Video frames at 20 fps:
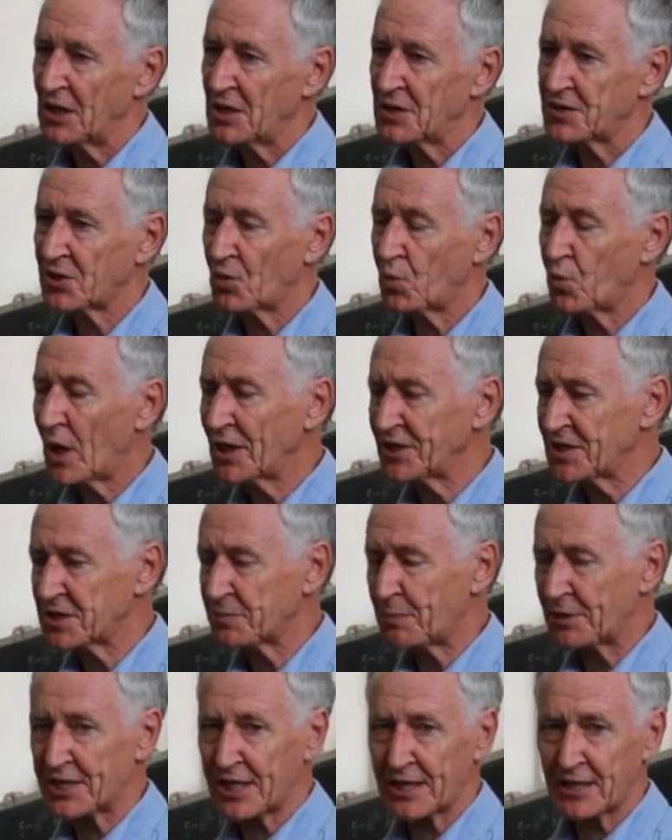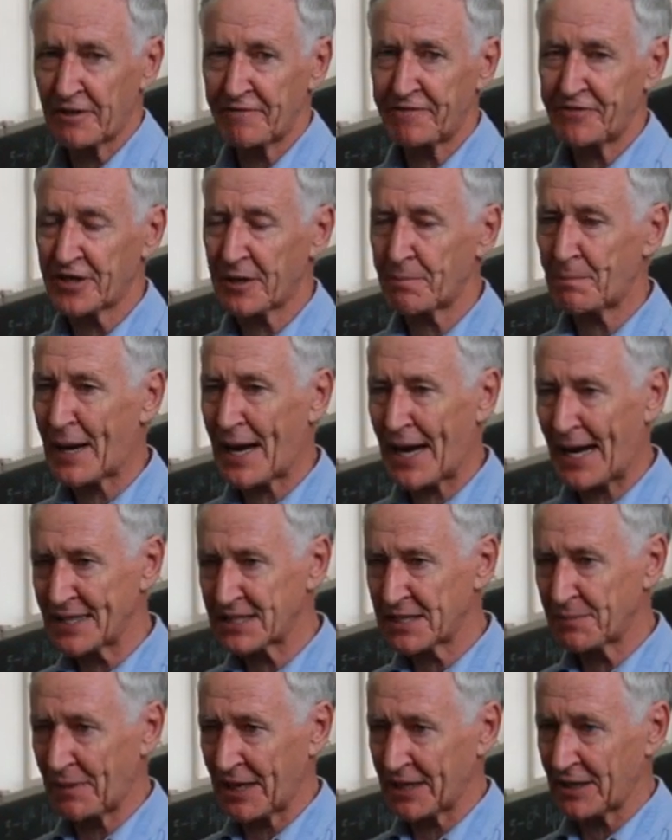So what is particular for the
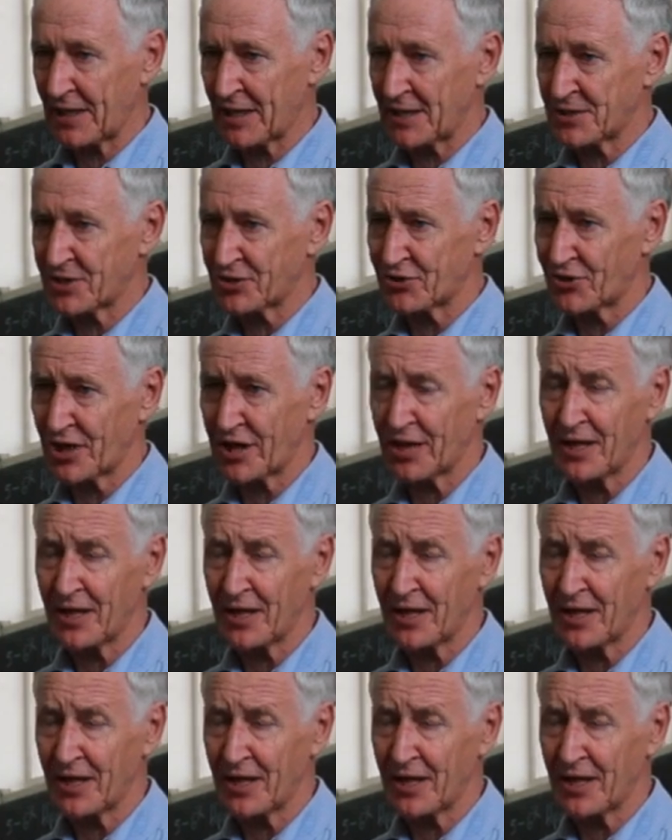past medical history